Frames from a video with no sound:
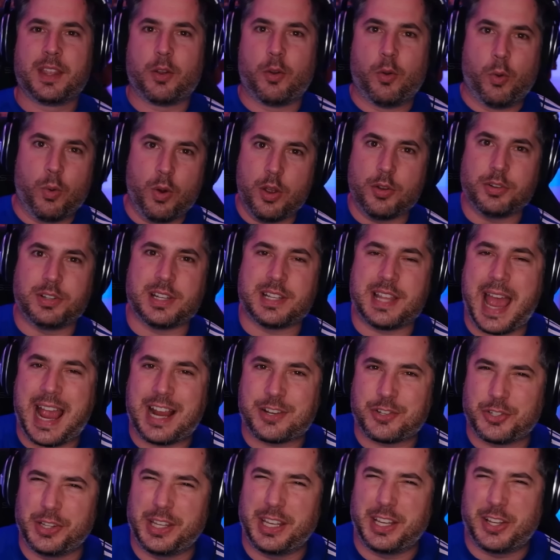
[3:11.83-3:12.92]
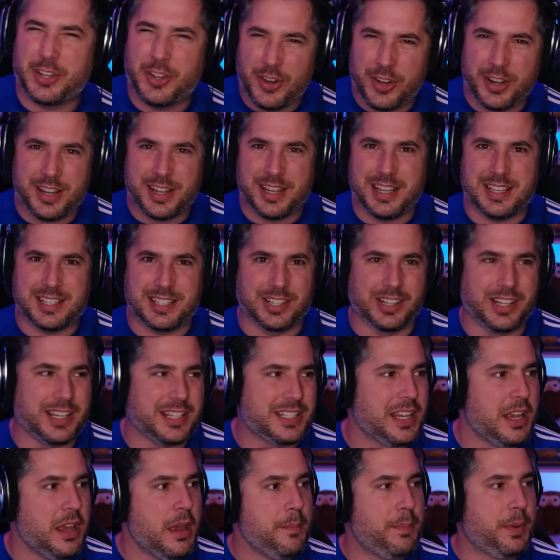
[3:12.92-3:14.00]
Groot is actually good in these
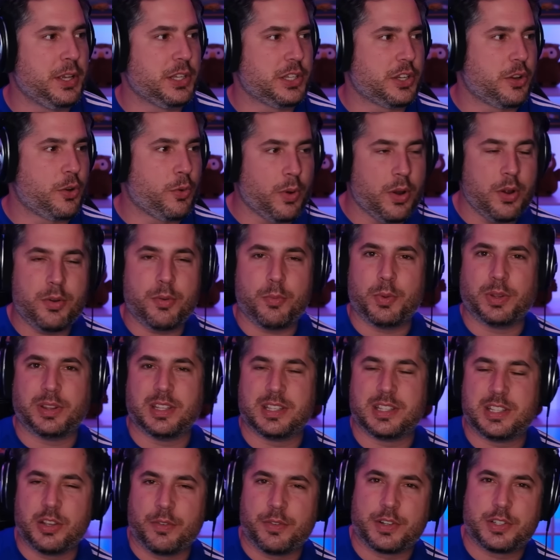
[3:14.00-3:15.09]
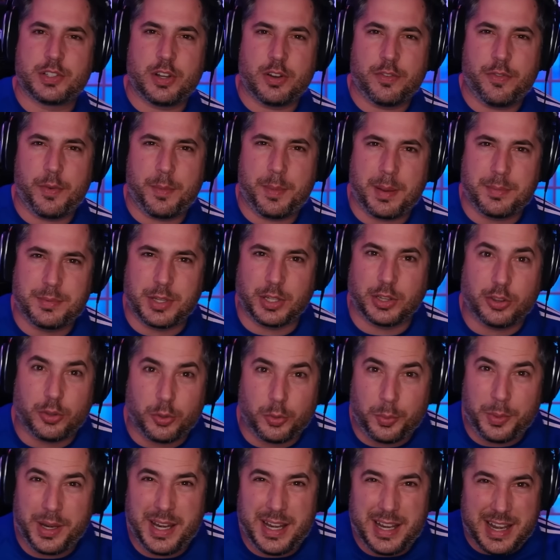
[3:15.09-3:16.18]
lists because Groot with the Silver Surfer becomes a
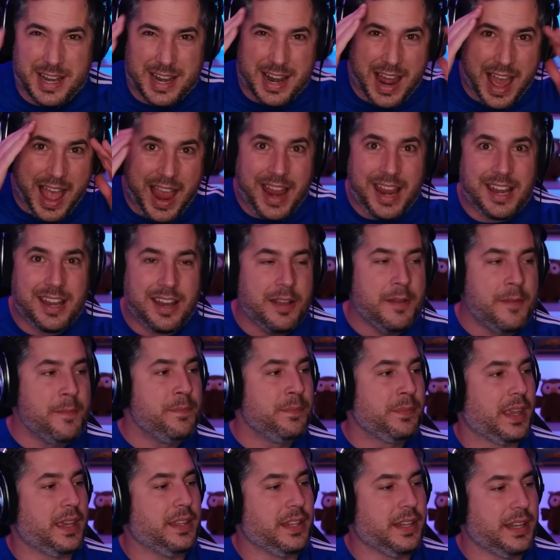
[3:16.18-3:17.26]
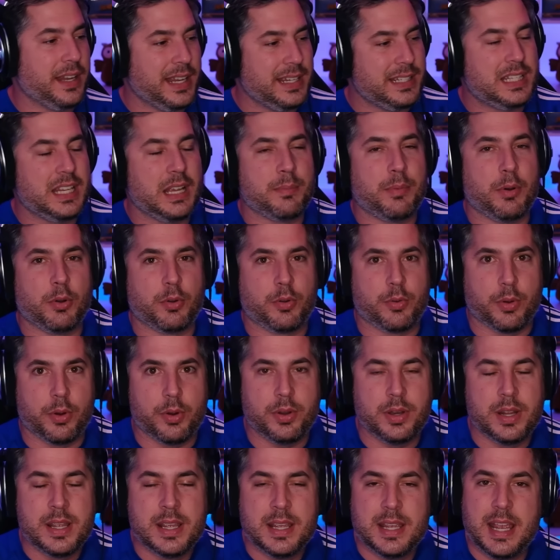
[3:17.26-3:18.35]
3-9. And the nice thing about
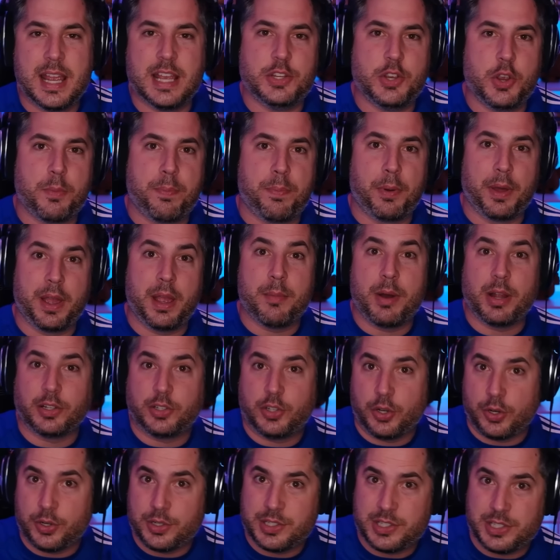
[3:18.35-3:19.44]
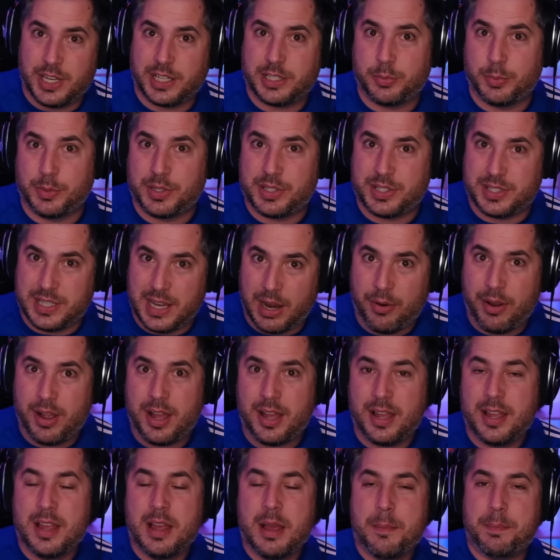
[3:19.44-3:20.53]
Groot is you can play him on turn 6 with
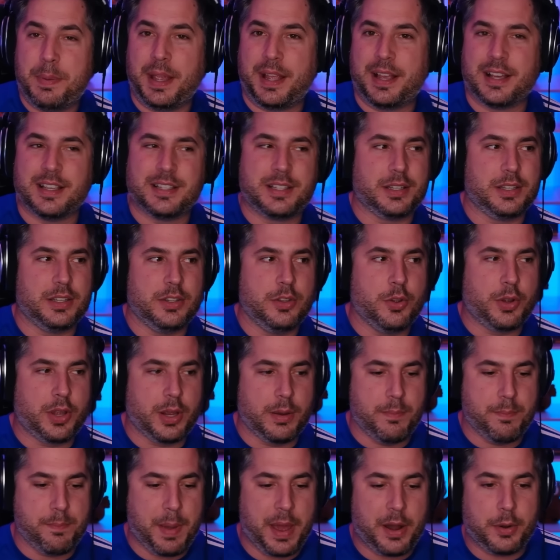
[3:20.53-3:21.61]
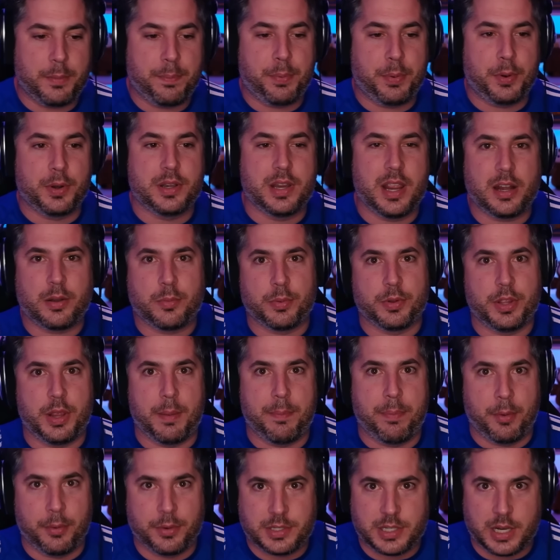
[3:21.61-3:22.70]
Sera because you can better predict where the
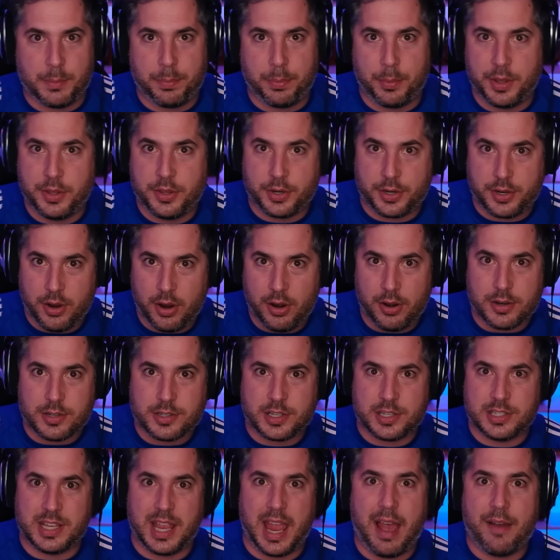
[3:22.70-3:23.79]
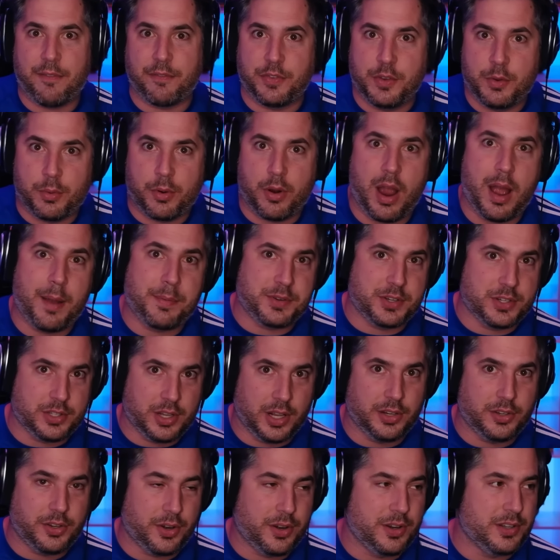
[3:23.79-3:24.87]
opponent's going to play their cards because they have fewer options
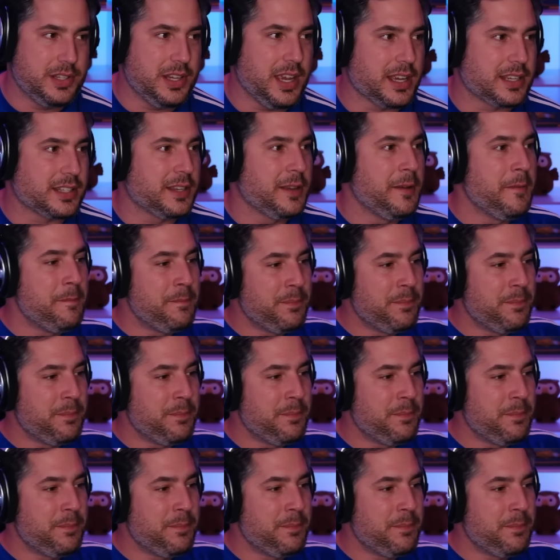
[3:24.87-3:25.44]
on turn 6.